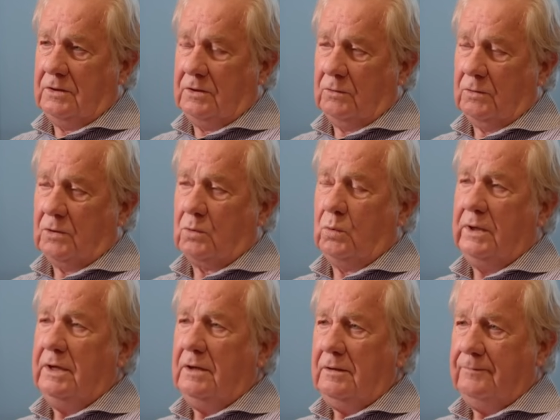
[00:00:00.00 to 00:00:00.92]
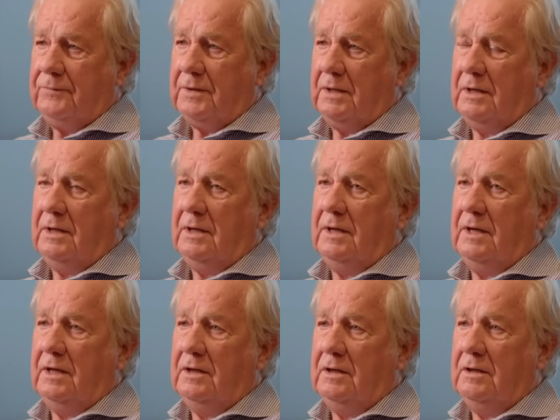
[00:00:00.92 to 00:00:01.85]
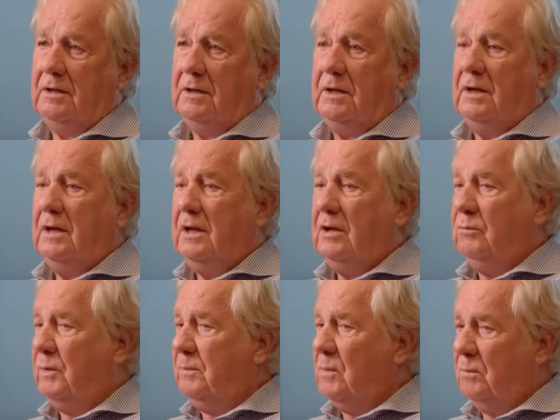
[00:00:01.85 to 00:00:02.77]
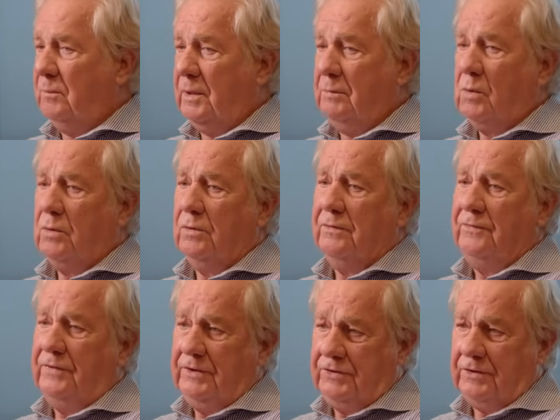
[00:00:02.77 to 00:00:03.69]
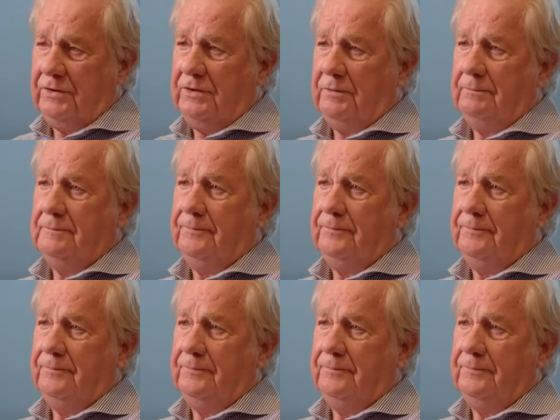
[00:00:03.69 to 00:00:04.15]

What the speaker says: do it quicker, and it would be more efficient